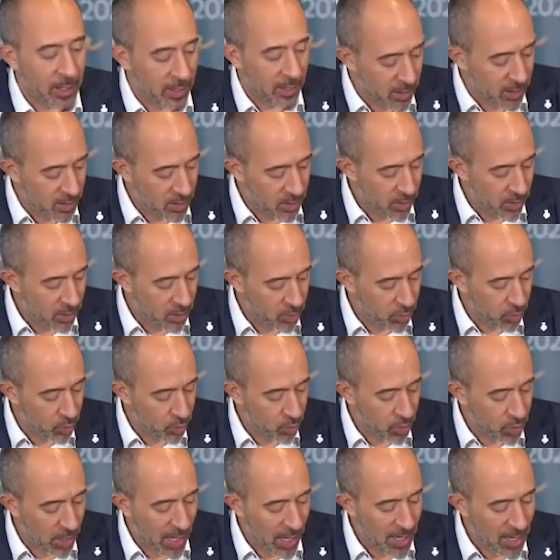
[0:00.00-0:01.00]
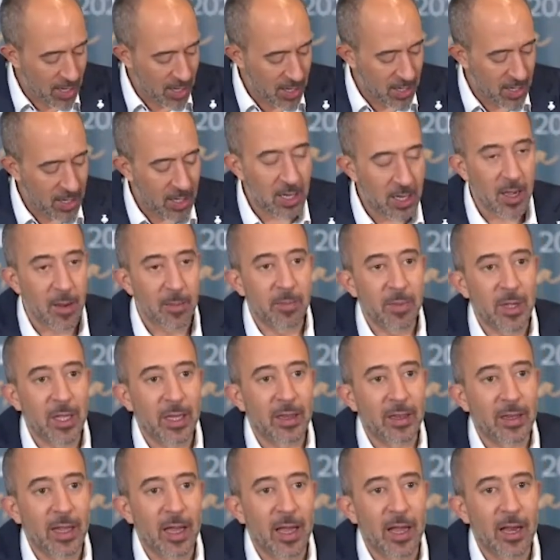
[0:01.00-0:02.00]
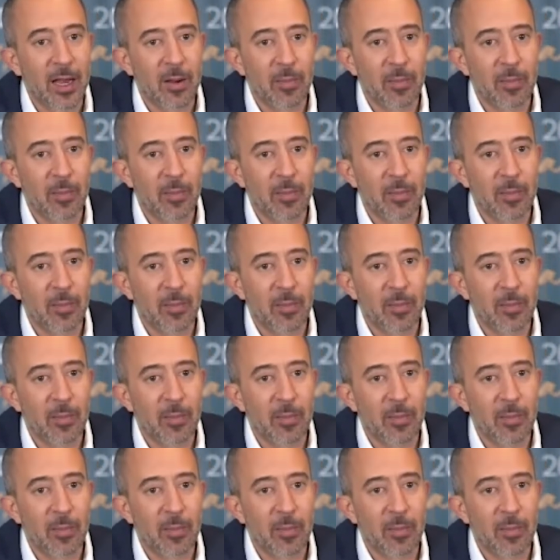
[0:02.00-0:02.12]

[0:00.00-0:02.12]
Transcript: and together try to